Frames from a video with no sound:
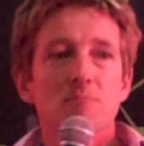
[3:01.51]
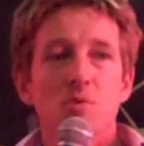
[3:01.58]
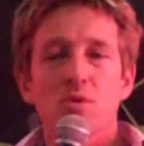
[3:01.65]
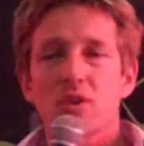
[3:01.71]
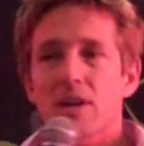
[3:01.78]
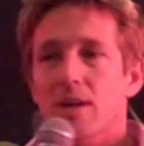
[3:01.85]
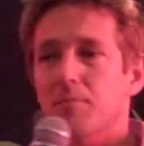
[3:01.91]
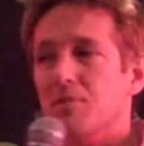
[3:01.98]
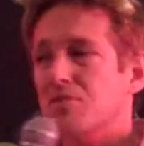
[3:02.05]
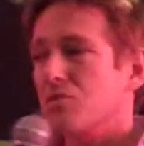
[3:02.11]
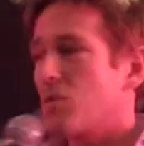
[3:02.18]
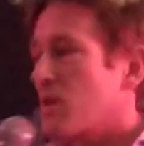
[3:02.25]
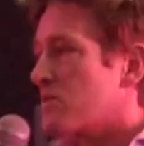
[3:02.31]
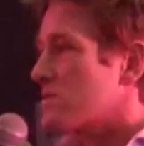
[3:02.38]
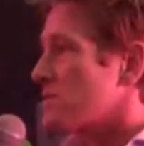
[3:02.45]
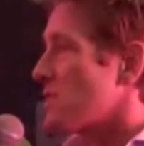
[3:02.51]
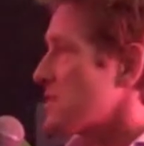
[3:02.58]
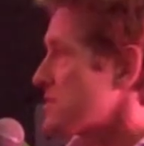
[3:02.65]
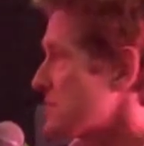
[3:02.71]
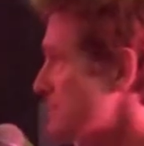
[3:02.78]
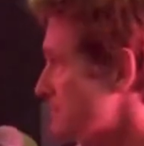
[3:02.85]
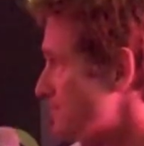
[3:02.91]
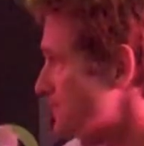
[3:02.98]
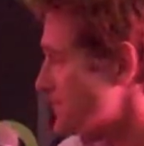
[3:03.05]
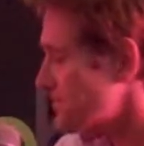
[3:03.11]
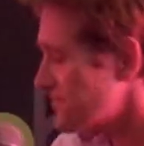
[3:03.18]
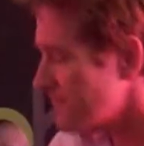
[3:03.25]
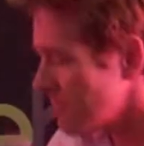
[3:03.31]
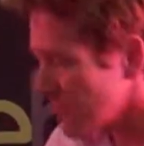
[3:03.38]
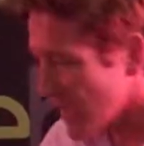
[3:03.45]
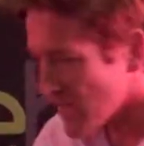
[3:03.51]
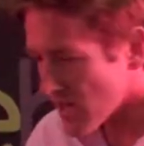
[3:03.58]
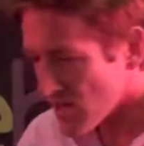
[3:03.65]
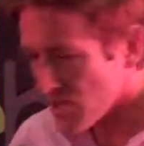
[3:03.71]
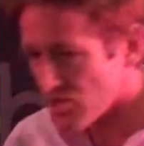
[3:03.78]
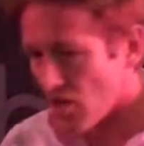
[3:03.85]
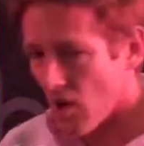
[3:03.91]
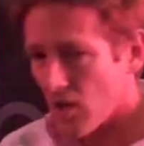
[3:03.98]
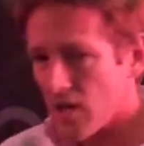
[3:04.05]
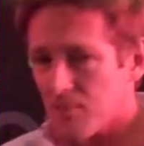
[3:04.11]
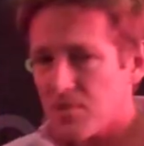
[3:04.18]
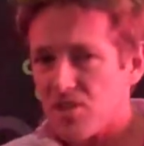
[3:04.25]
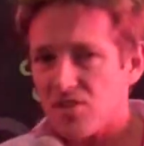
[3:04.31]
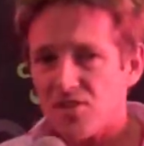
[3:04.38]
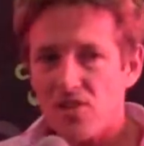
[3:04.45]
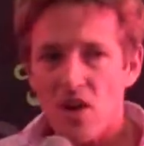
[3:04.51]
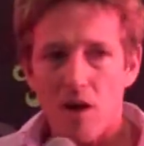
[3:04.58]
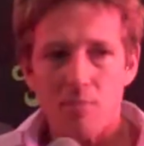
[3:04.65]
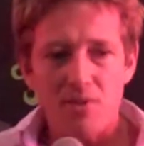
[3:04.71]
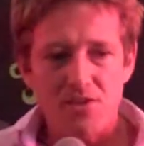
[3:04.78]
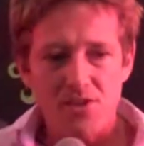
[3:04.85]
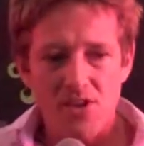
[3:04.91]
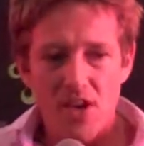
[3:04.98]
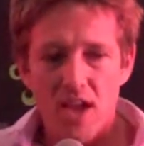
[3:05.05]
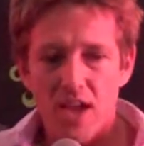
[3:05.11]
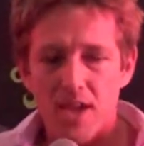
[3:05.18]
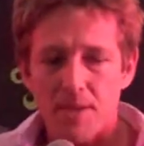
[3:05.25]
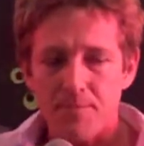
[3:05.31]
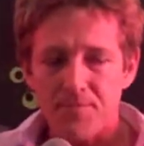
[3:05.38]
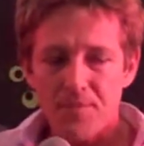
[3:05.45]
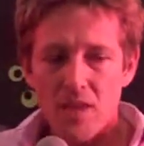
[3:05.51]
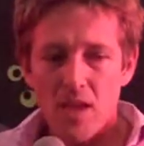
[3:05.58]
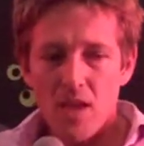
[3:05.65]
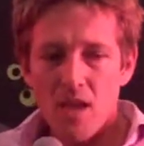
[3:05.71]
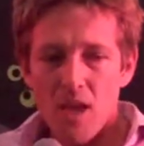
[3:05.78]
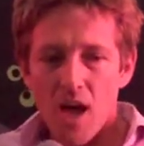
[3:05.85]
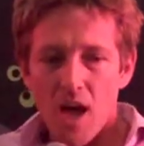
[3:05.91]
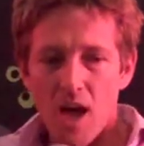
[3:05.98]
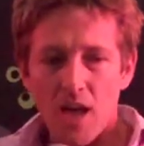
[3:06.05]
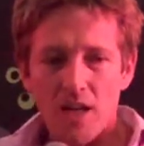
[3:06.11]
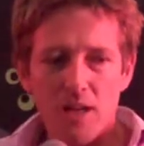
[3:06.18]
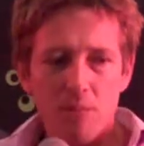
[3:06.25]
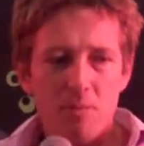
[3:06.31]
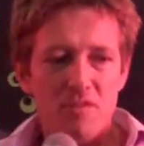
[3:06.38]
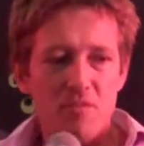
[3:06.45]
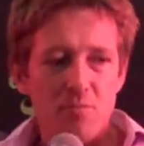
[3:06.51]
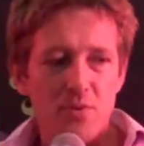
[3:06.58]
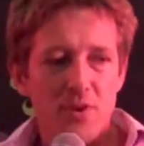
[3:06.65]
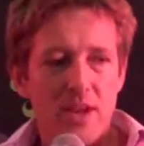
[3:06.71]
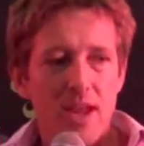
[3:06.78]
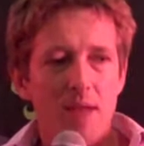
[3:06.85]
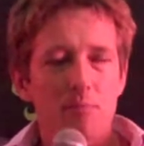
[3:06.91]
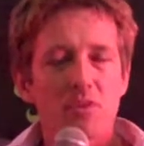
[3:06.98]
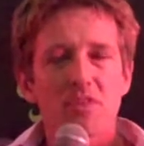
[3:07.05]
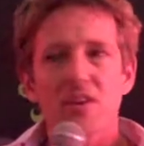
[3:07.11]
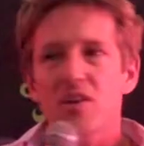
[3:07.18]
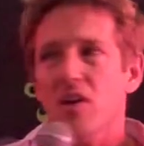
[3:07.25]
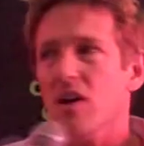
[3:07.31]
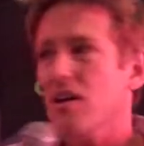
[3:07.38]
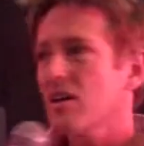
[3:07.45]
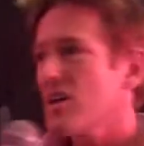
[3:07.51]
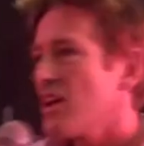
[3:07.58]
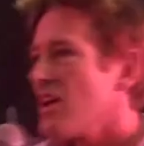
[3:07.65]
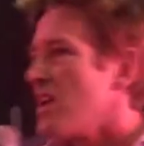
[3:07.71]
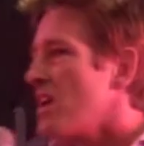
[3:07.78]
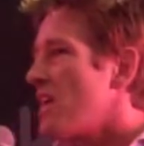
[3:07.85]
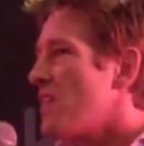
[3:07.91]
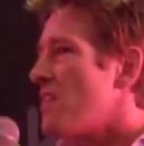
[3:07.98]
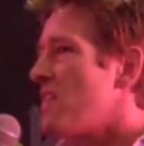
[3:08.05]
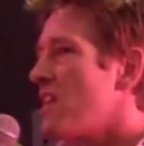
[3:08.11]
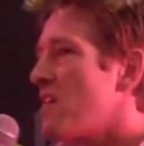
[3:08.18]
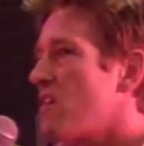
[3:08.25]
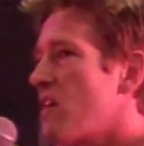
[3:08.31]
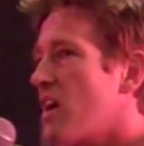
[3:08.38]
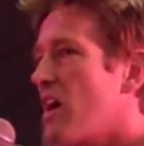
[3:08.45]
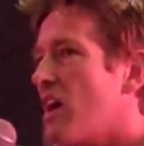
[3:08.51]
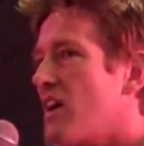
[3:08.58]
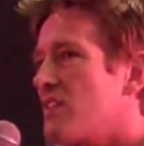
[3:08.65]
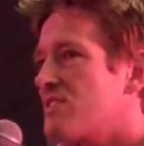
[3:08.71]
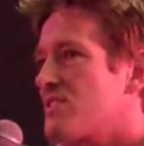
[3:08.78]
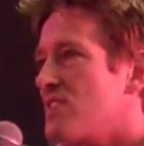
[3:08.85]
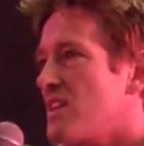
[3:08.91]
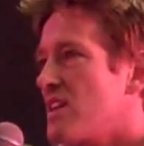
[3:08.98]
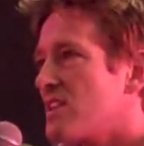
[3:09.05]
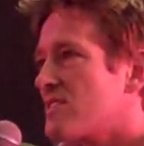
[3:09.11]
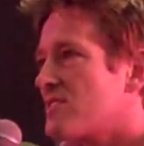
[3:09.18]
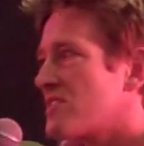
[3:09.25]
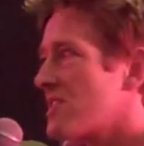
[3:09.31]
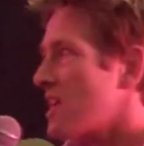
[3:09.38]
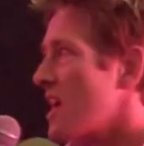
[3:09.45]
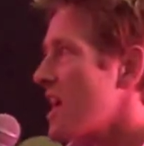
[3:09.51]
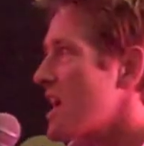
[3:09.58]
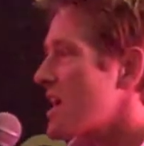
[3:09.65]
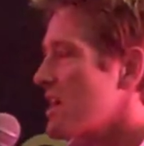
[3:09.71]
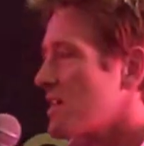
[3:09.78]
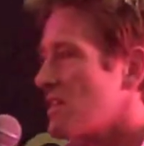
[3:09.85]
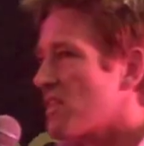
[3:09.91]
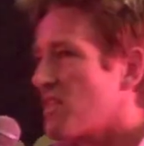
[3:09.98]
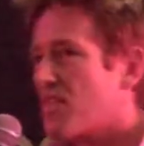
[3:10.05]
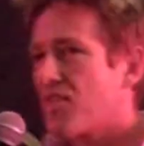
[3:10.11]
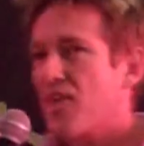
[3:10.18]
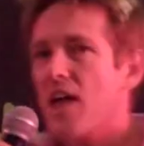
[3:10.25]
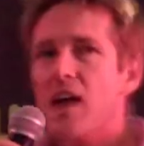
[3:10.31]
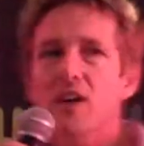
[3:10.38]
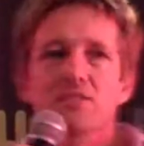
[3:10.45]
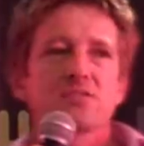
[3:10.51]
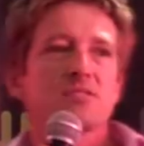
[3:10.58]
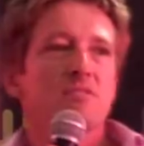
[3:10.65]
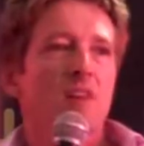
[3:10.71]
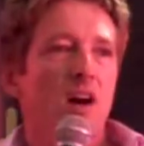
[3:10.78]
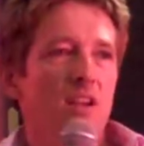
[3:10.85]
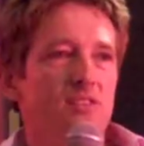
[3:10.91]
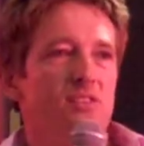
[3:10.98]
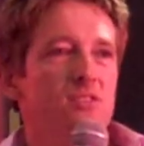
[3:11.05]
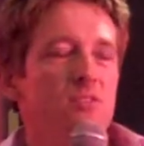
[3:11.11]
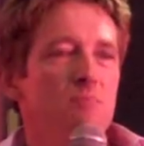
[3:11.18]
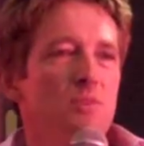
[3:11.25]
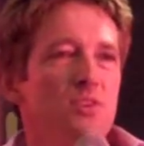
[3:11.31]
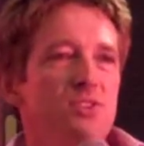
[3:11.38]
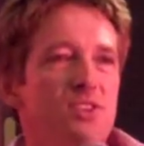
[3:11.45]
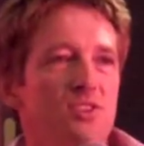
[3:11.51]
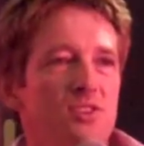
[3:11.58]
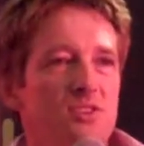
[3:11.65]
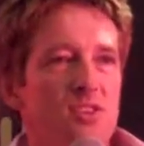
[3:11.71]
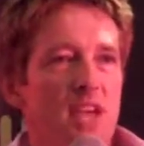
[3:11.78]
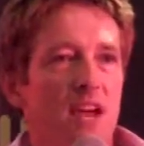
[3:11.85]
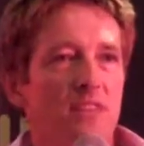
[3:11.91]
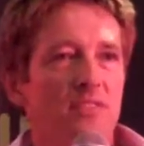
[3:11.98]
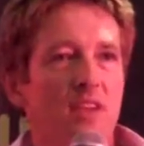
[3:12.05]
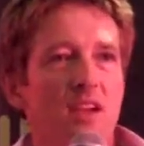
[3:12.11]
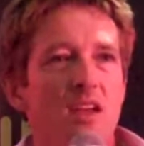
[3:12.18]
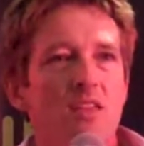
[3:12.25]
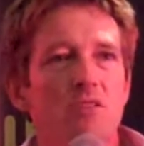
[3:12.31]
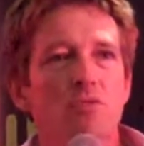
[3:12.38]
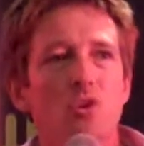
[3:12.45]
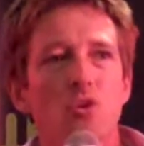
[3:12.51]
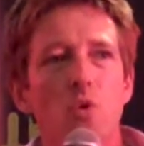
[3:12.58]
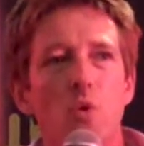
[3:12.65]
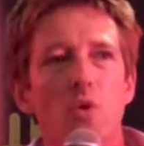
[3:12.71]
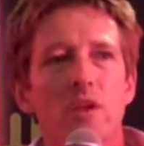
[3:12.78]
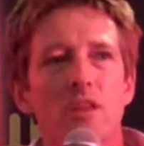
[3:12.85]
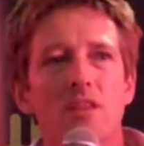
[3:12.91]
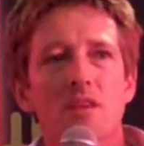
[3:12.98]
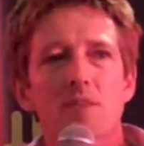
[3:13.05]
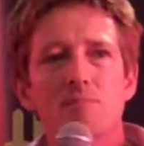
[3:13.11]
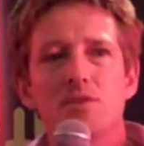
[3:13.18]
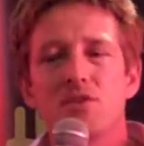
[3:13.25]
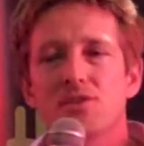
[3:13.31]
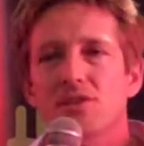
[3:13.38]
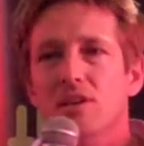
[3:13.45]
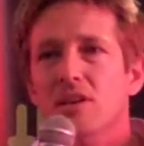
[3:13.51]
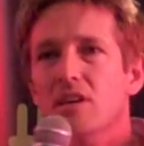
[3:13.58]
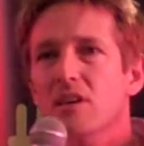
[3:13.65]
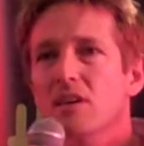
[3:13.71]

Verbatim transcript: more than happy to answer those. So let me just start by saying uh, a little bit of a preamble. There are, there are today thousands of artists and musicians out there that are recording their music